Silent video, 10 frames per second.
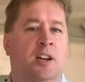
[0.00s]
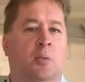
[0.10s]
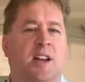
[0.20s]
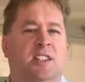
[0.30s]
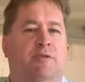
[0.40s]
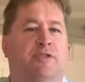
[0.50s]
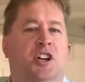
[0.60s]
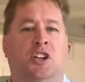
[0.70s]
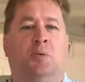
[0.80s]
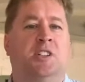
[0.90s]
Where's a
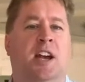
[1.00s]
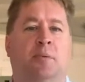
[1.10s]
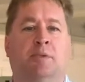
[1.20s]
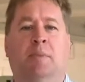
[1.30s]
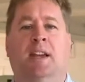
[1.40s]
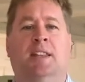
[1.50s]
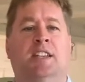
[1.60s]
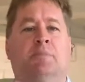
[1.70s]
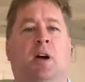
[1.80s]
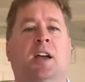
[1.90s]
verse which helps me in
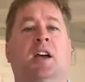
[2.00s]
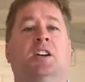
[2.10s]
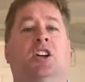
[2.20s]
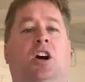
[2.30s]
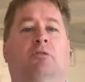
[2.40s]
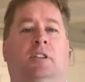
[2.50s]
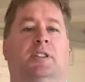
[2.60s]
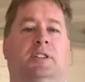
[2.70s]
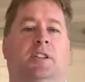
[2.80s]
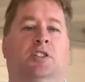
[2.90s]
this, my current
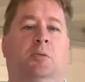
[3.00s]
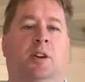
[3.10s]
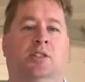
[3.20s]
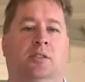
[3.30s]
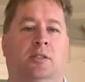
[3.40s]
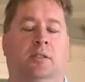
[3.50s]
situation?